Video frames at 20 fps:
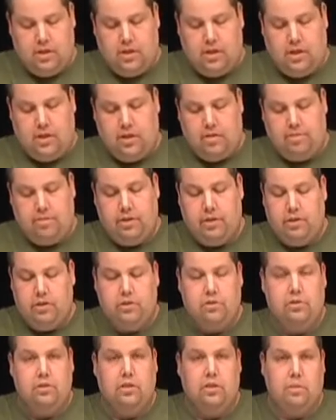Here you
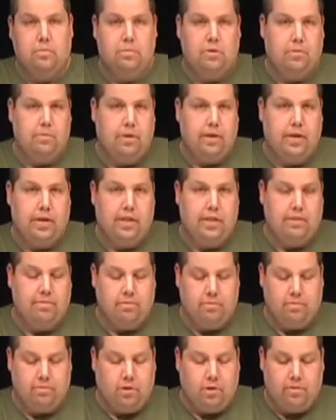can see a little bit about how they've
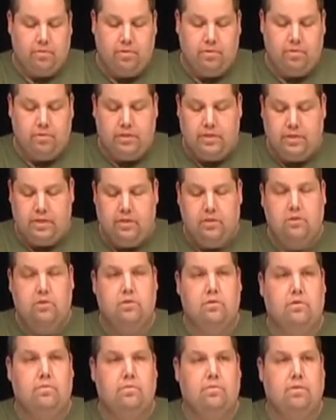evolved over the years
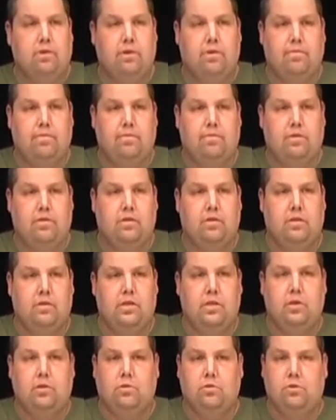from
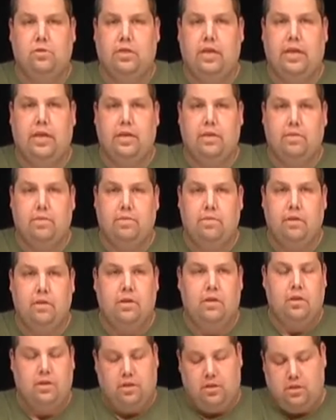the old style
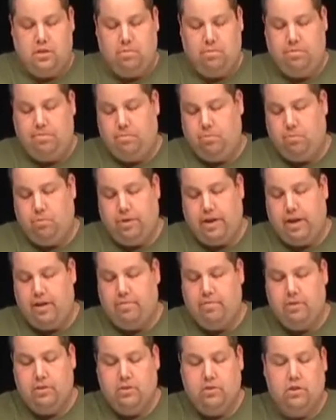that we've pulled out
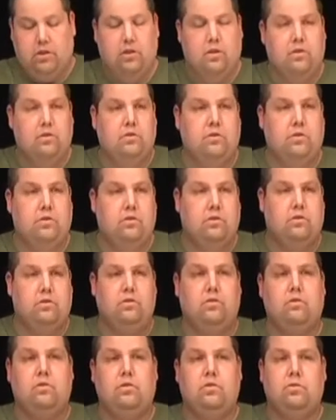of installs
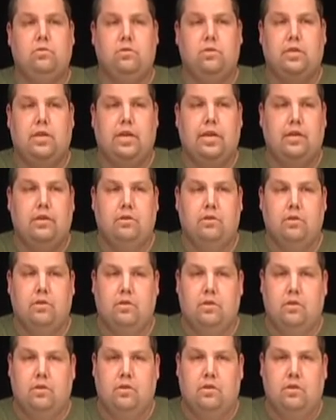to the newest style,
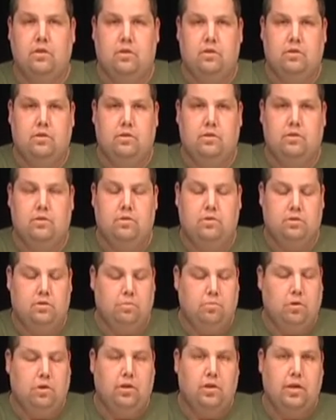
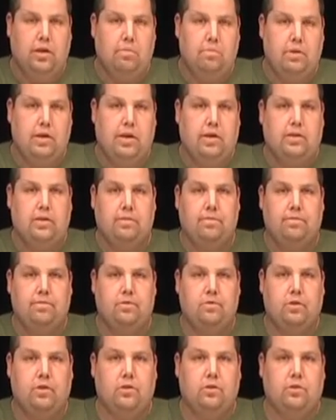small and compact.
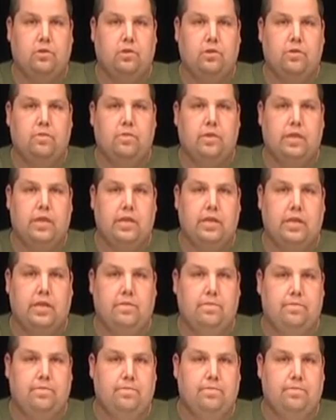So I'll turn it over to Andy.